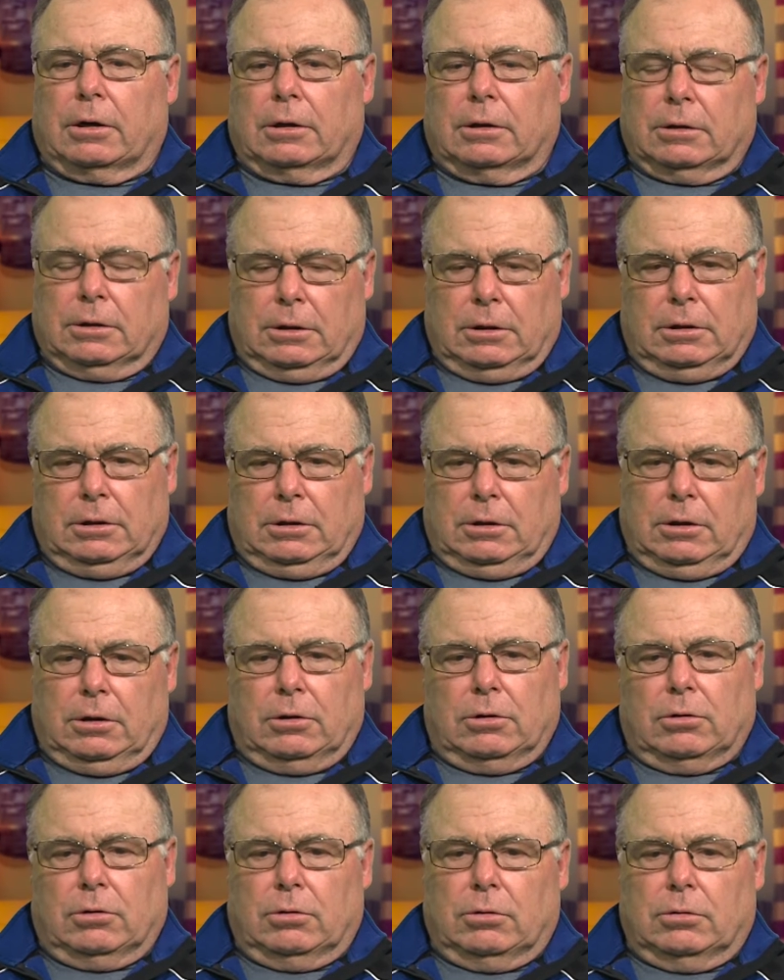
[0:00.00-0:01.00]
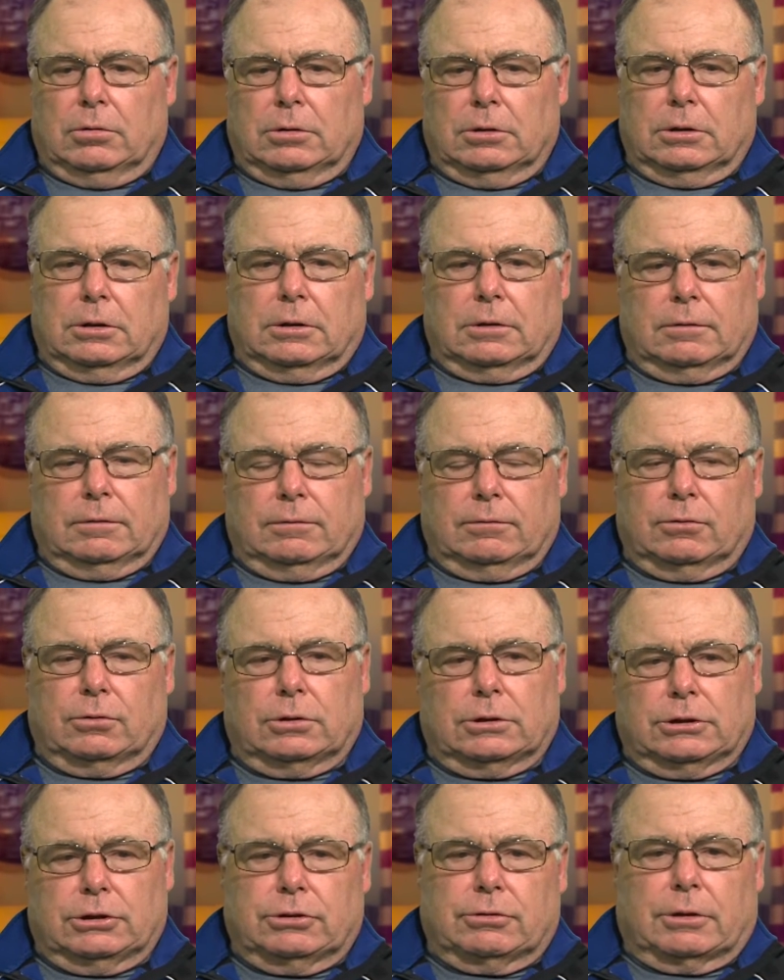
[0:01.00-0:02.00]
and an old
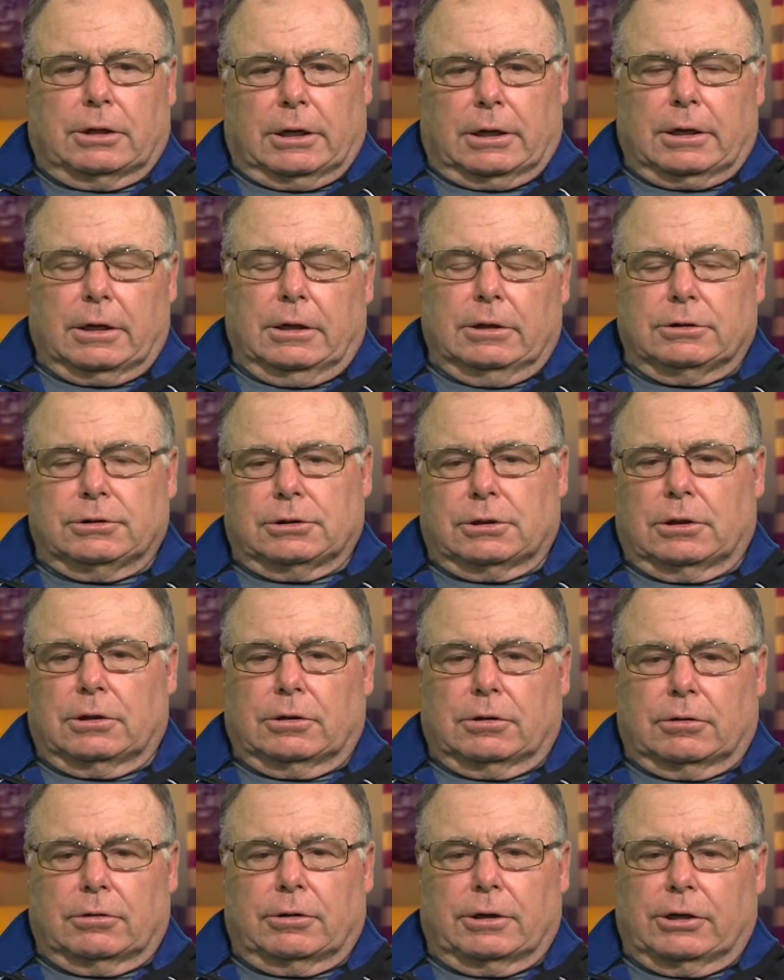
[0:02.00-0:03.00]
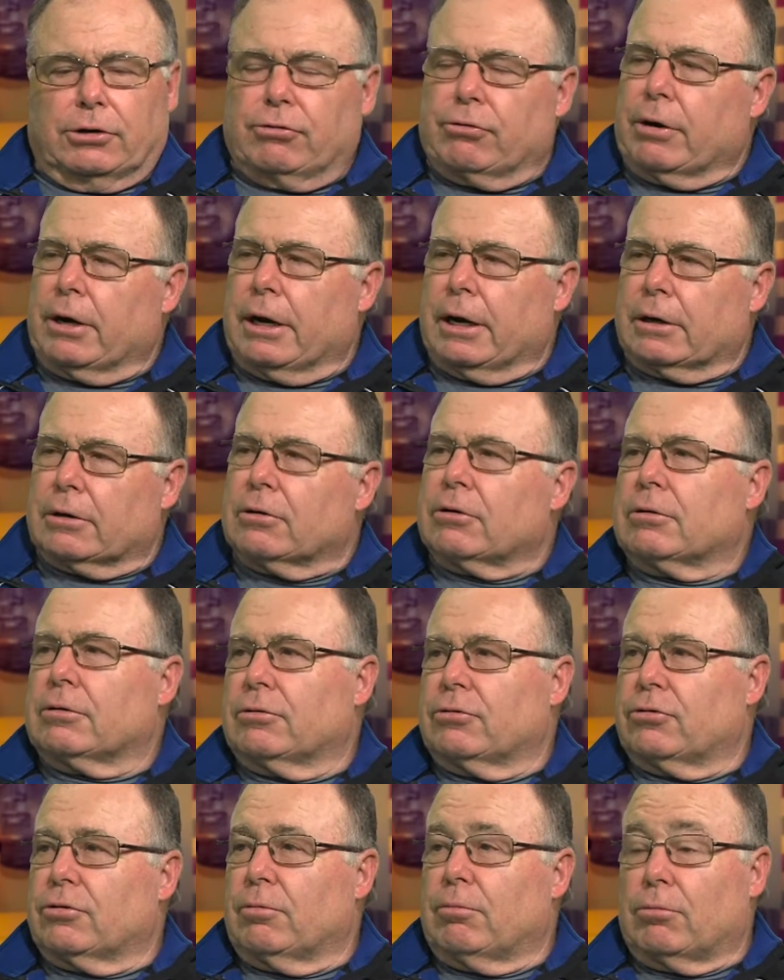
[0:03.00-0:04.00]
Ford truck engine or a tractor
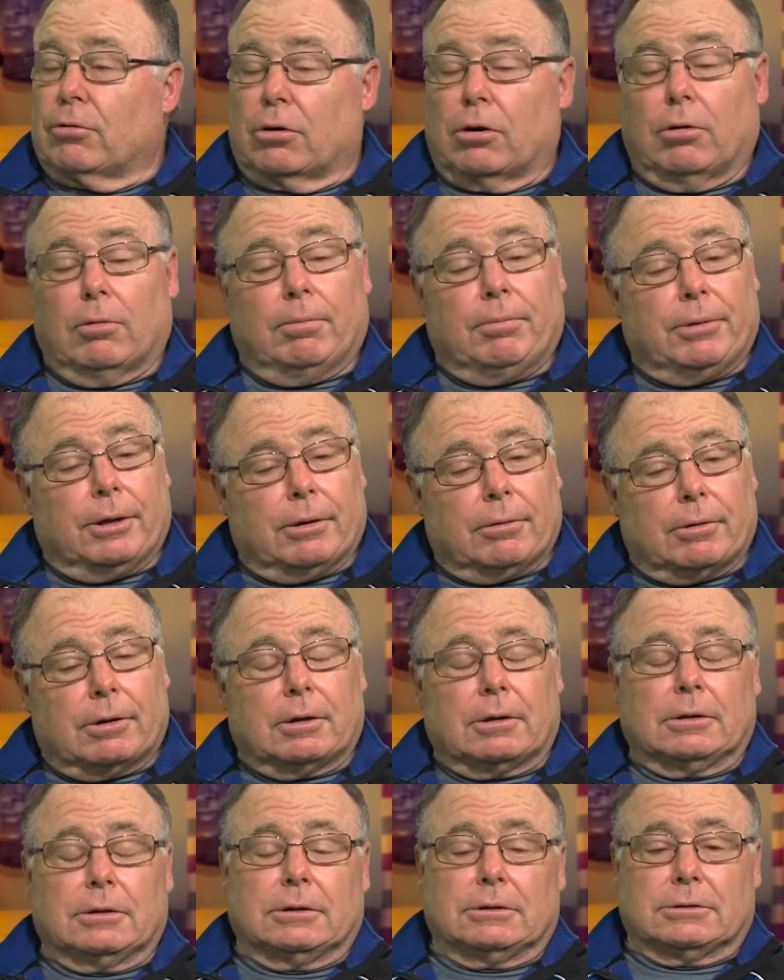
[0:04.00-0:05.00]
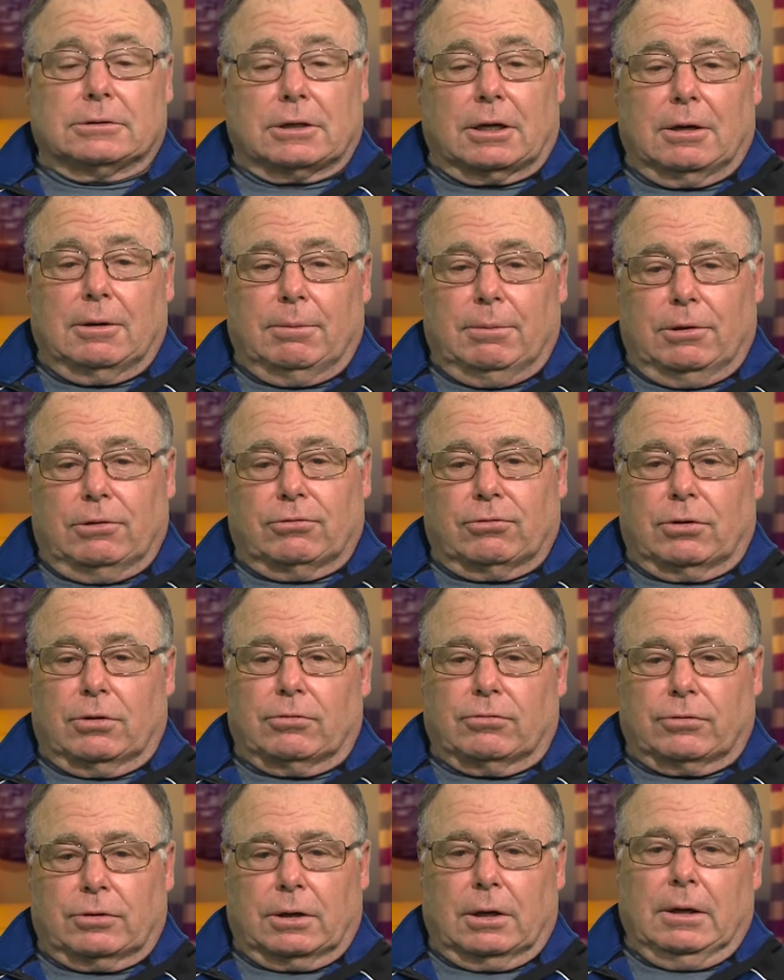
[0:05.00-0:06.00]
and some rope, they were in the ski
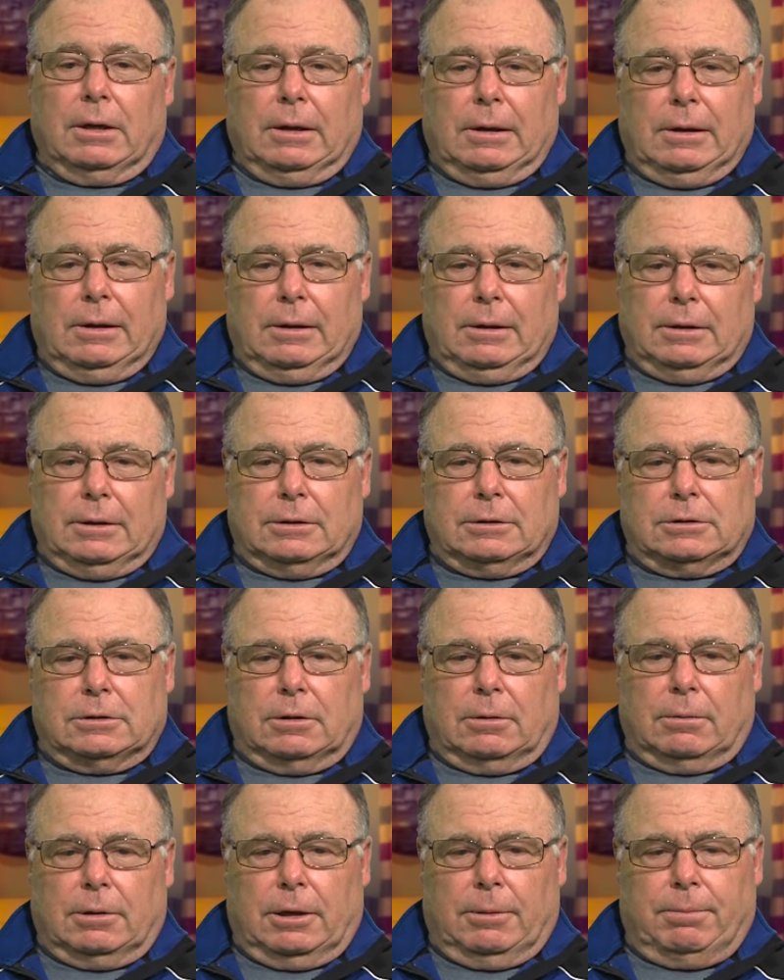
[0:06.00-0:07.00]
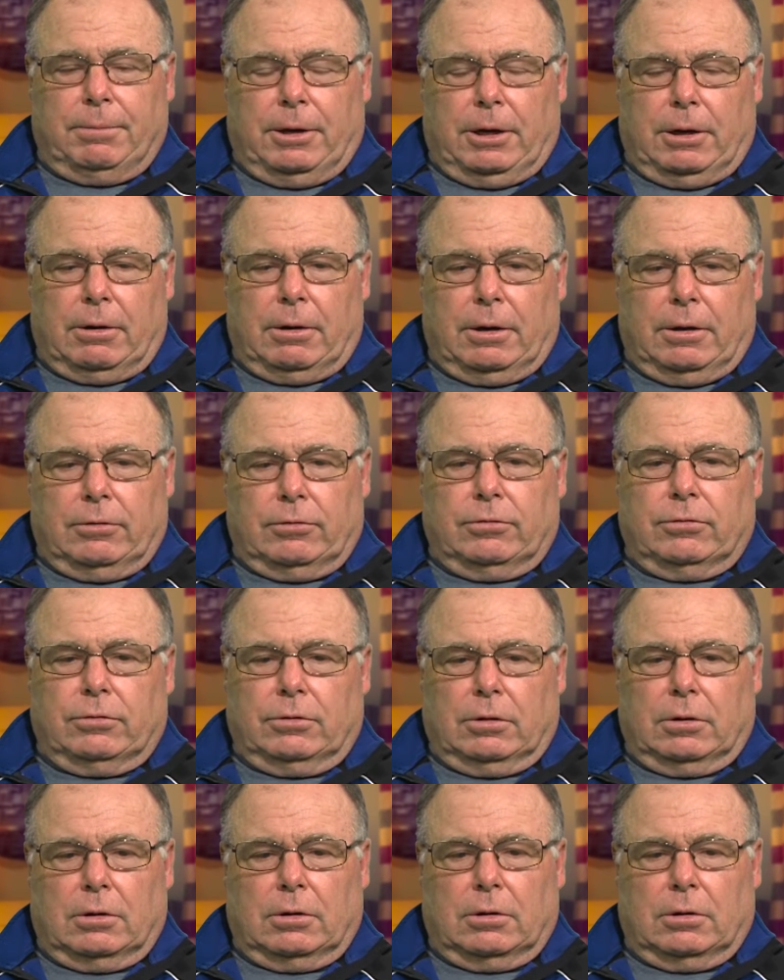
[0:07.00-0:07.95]
business. And so my parents,